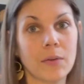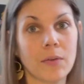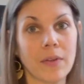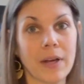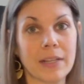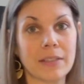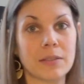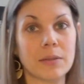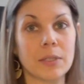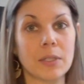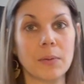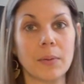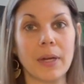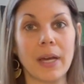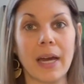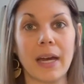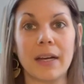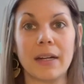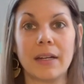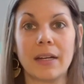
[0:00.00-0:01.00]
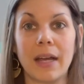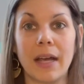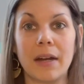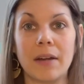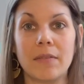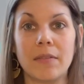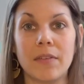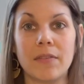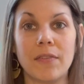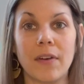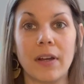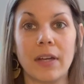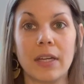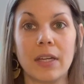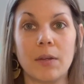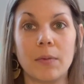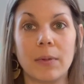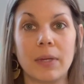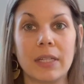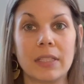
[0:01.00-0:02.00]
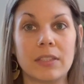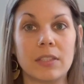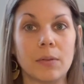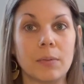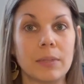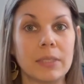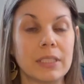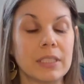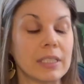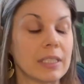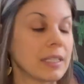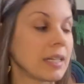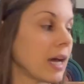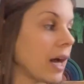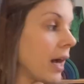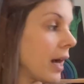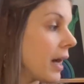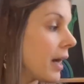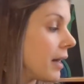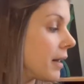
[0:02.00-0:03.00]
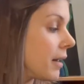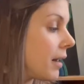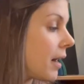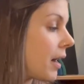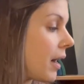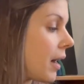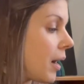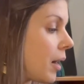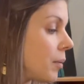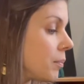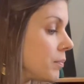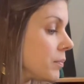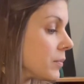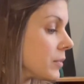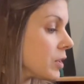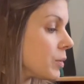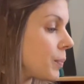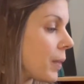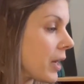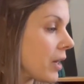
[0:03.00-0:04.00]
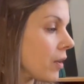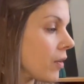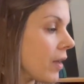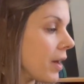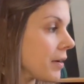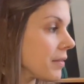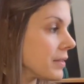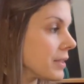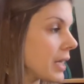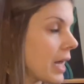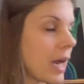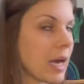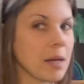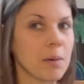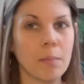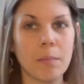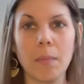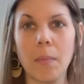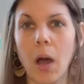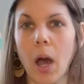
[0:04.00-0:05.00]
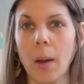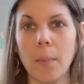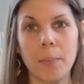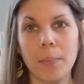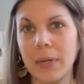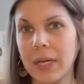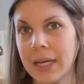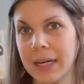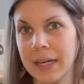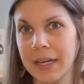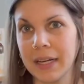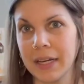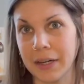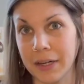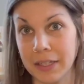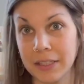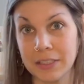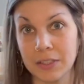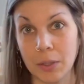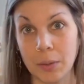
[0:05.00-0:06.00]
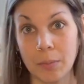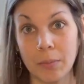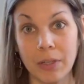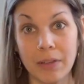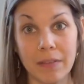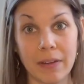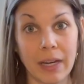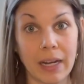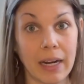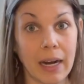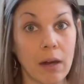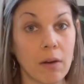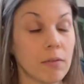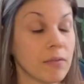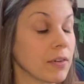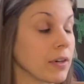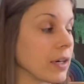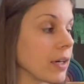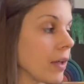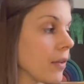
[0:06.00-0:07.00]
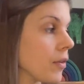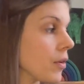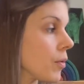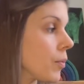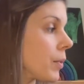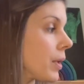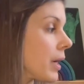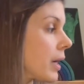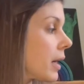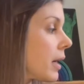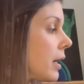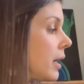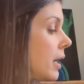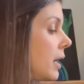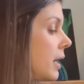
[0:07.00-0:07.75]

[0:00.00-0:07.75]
Last week we had kind of a funky week, so we did not spend a lot of time up in here, so I'm leaving it out for another week.